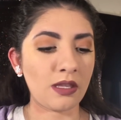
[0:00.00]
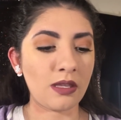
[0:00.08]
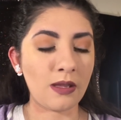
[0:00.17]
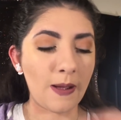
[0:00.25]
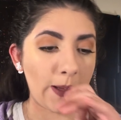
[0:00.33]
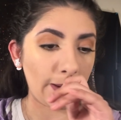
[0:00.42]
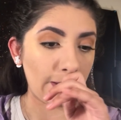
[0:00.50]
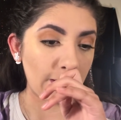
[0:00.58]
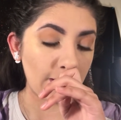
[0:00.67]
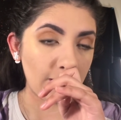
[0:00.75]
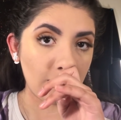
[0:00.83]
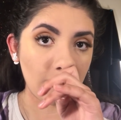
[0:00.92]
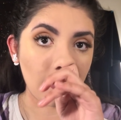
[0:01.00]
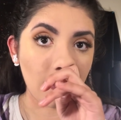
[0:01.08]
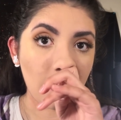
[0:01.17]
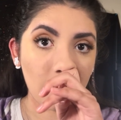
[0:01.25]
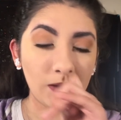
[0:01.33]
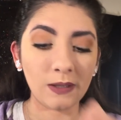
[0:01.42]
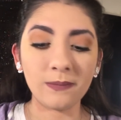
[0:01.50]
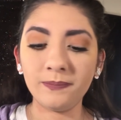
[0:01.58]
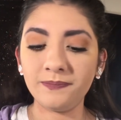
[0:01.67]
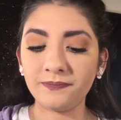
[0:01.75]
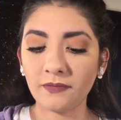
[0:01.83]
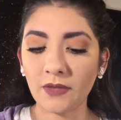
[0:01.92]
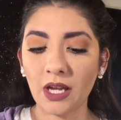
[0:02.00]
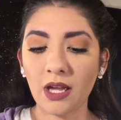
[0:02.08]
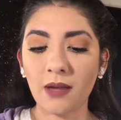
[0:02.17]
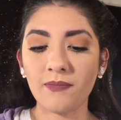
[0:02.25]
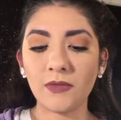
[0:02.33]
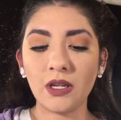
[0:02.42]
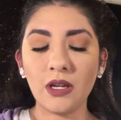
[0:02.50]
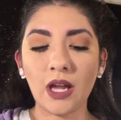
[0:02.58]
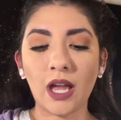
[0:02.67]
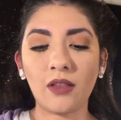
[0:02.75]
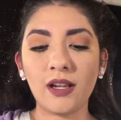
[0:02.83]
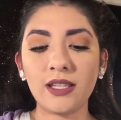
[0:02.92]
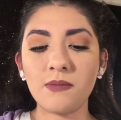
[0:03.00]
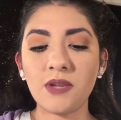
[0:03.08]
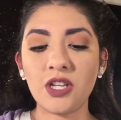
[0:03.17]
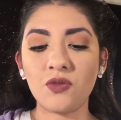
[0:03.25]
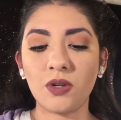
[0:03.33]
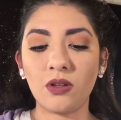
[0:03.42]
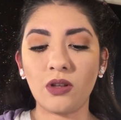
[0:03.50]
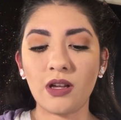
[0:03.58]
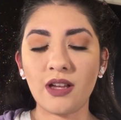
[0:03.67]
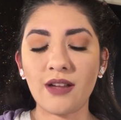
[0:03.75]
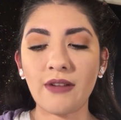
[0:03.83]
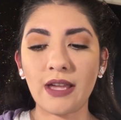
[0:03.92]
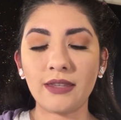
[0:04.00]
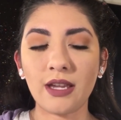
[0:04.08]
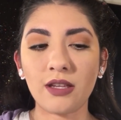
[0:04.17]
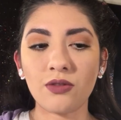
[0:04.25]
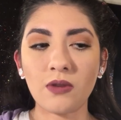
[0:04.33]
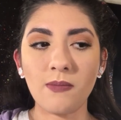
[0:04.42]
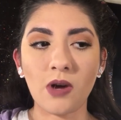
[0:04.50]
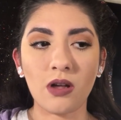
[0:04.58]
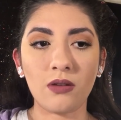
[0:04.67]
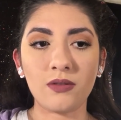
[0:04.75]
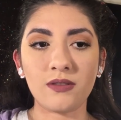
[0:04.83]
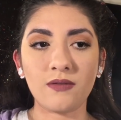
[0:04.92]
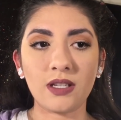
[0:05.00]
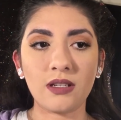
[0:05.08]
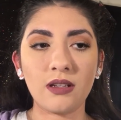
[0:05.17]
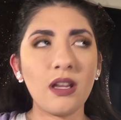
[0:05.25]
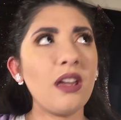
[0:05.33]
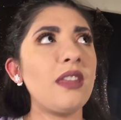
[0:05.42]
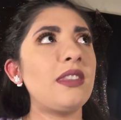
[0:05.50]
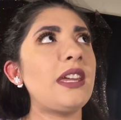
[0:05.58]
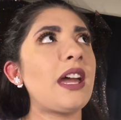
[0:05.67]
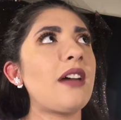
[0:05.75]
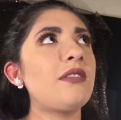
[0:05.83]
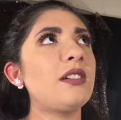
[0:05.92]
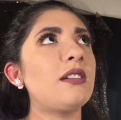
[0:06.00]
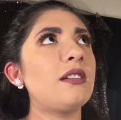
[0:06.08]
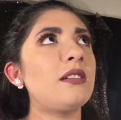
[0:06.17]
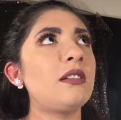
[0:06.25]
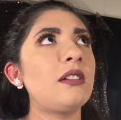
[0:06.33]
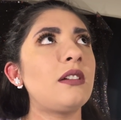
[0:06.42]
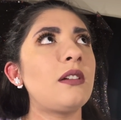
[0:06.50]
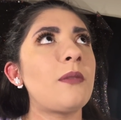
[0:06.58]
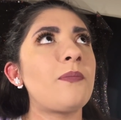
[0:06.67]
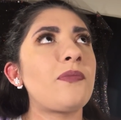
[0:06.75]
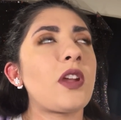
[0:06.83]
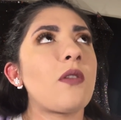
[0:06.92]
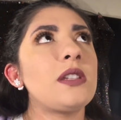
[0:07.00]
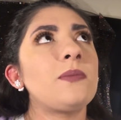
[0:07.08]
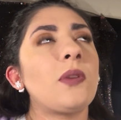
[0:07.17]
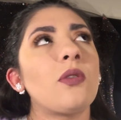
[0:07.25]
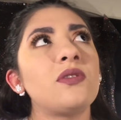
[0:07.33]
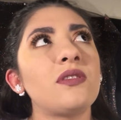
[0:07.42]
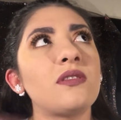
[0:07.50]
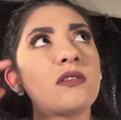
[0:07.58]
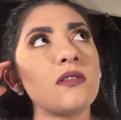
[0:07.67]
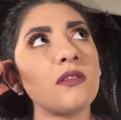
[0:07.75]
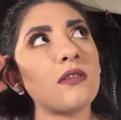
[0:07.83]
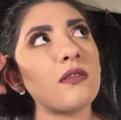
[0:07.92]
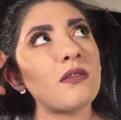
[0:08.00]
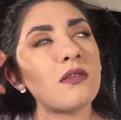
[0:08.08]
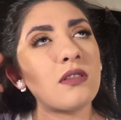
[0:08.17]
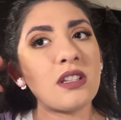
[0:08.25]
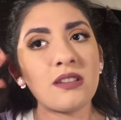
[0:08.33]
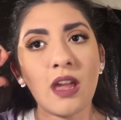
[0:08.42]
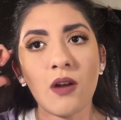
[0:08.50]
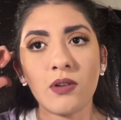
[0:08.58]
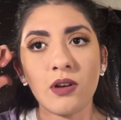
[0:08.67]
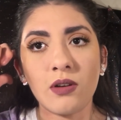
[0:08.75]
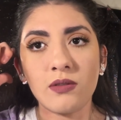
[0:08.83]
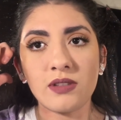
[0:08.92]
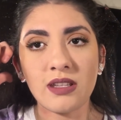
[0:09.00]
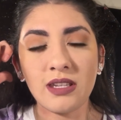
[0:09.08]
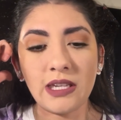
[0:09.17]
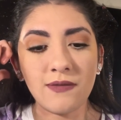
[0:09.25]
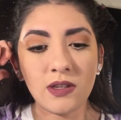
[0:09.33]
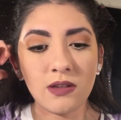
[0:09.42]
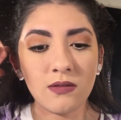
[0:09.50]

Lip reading: Not good, not good. I like the peach one a lot. I've had like 3 bottles of it. They always post discount codes. I think if you